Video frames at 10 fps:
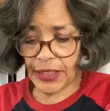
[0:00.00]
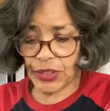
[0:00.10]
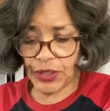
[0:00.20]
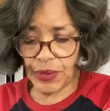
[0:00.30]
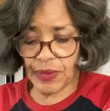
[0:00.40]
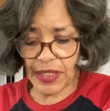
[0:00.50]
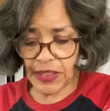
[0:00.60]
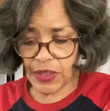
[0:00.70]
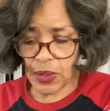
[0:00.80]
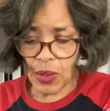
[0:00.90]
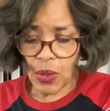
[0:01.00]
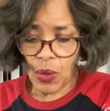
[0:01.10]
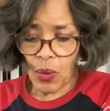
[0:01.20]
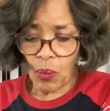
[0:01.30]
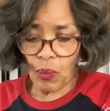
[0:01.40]
and do this
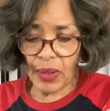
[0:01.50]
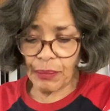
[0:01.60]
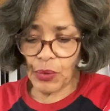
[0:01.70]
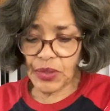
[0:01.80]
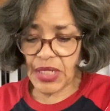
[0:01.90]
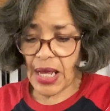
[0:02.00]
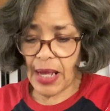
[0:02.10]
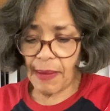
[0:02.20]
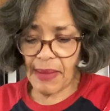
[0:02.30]
one more time,